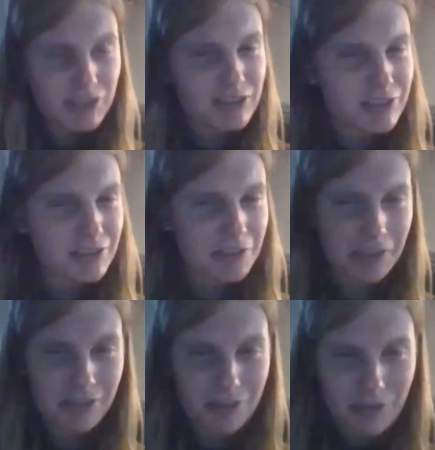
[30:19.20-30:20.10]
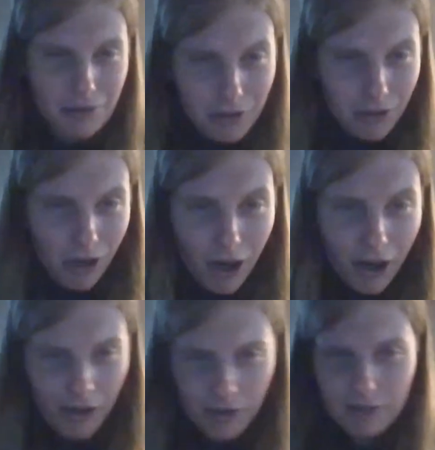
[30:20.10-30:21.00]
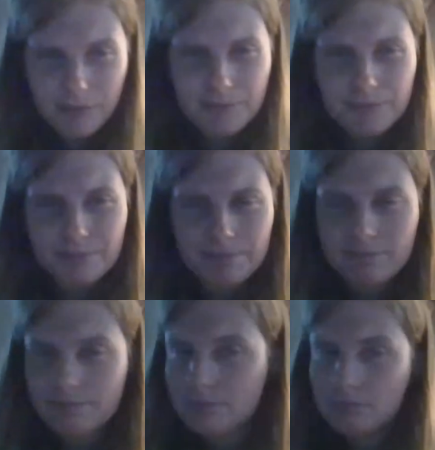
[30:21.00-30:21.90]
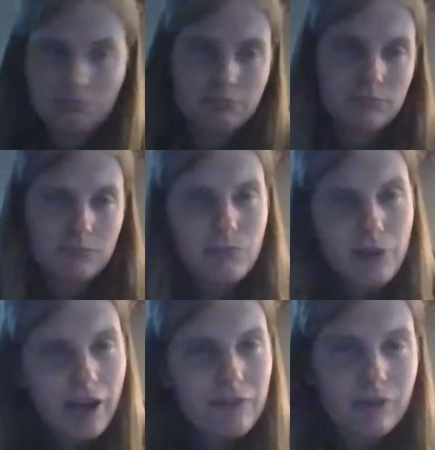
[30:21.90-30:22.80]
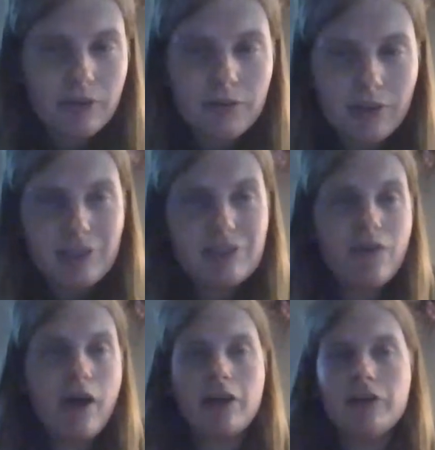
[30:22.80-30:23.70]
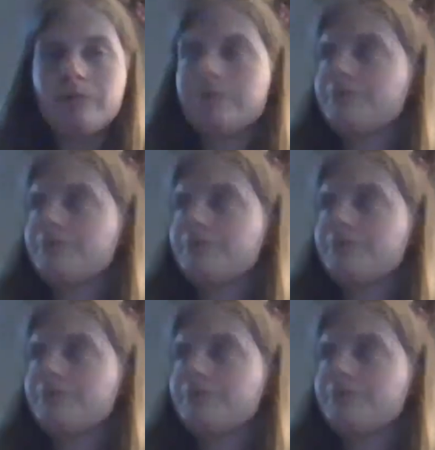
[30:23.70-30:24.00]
to skirt along. Whatever, it's fine.